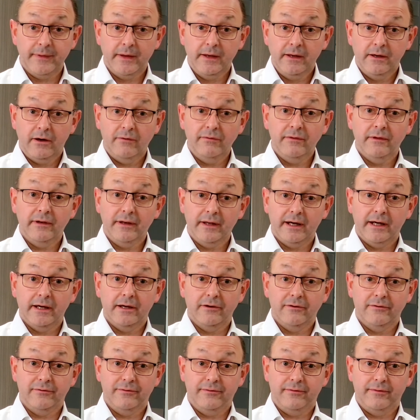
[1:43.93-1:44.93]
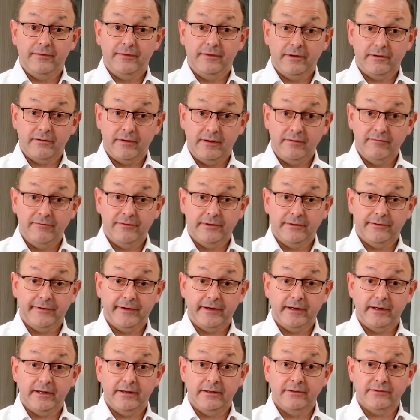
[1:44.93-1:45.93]
On the night of the Grenfell
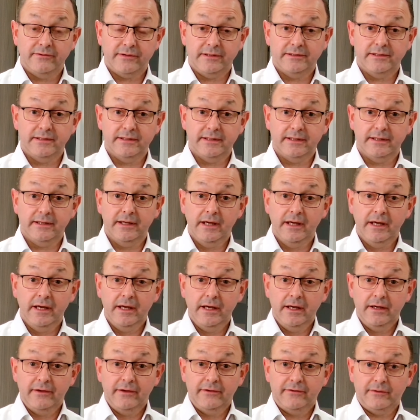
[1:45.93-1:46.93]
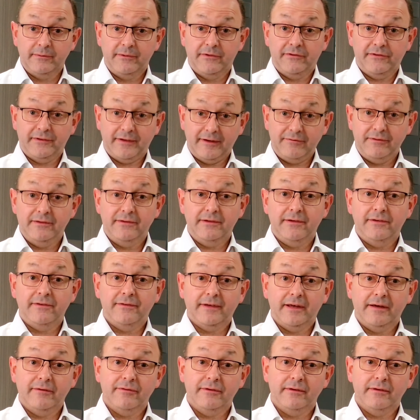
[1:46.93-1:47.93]
Tower tragedy, some
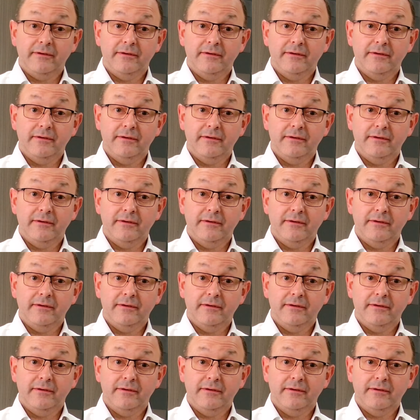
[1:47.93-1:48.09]
77